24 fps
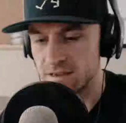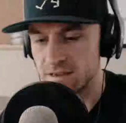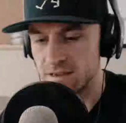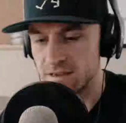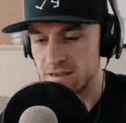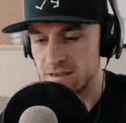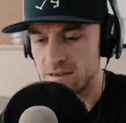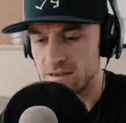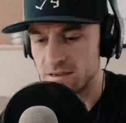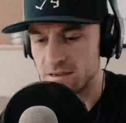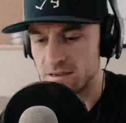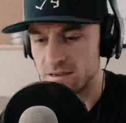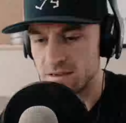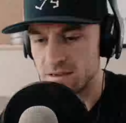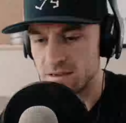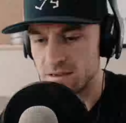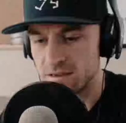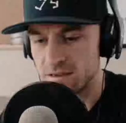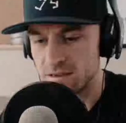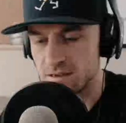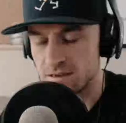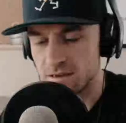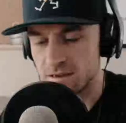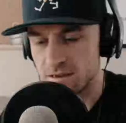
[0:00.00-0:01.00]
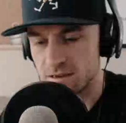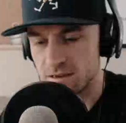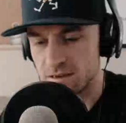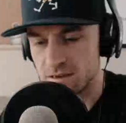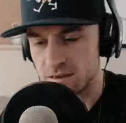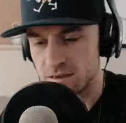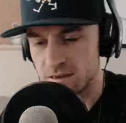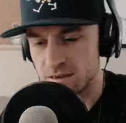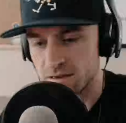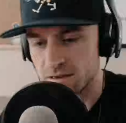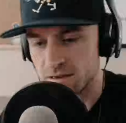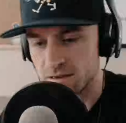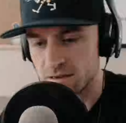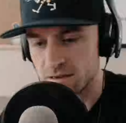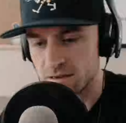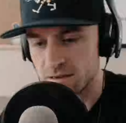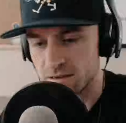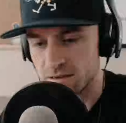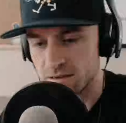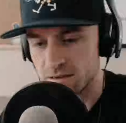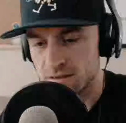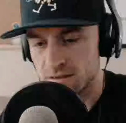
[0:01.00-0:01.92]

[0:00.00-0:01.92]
(silence)